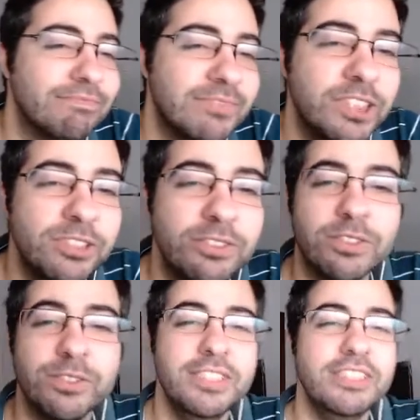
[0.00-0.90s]

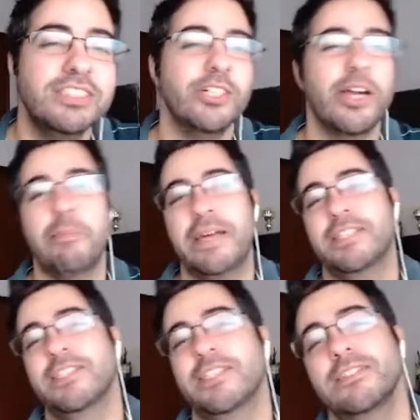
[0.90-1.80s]
No, this is not a bad
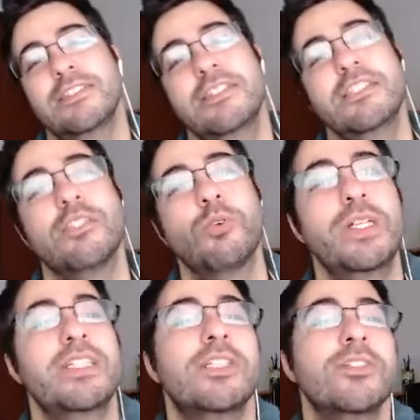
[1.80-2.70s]
card. This is a
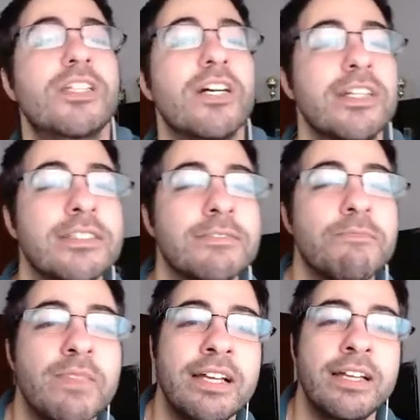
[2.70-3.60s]
really good card.
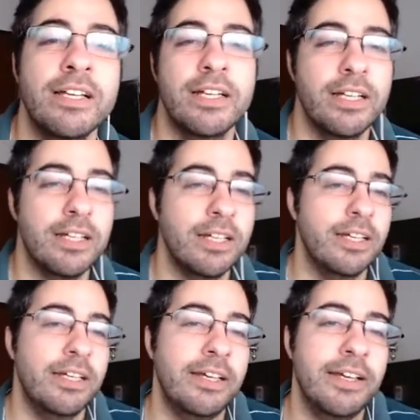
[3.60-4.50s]

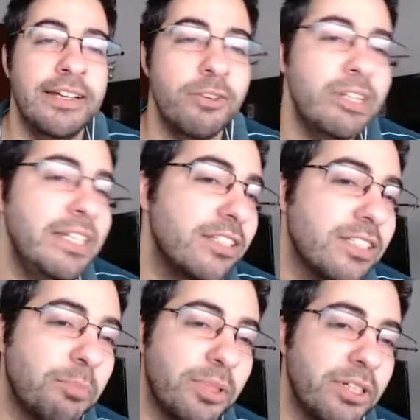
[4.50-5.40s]
In Arena, it's
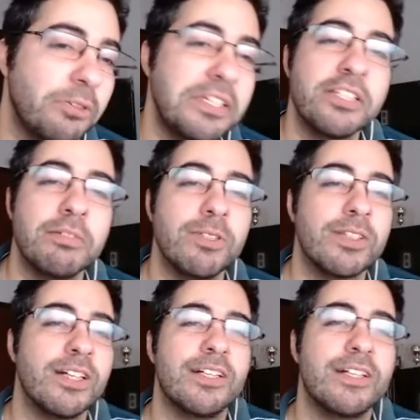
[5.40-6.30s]
a pretty reasonable
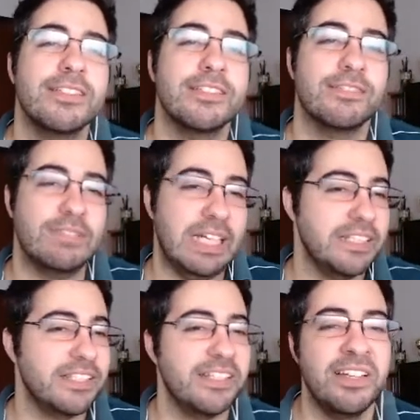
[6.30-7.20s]
card. In
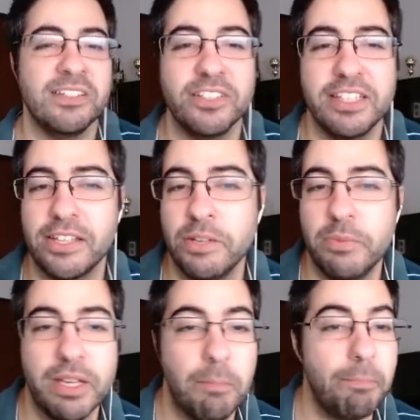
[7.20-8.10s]
Standard, it can
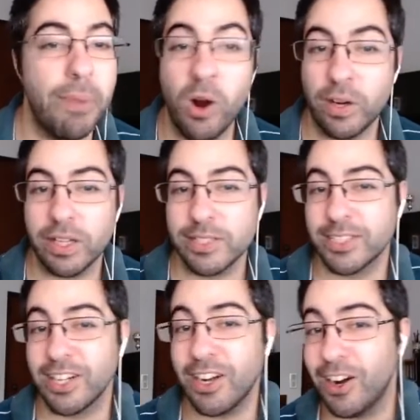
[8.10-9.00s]
be a bonkers
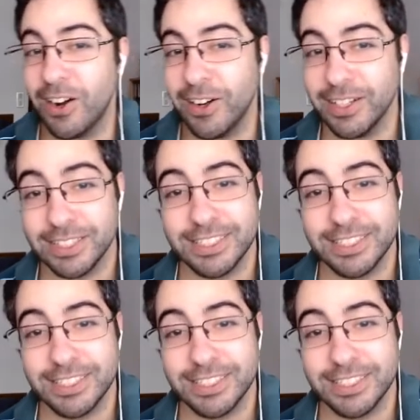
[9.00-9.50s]
card.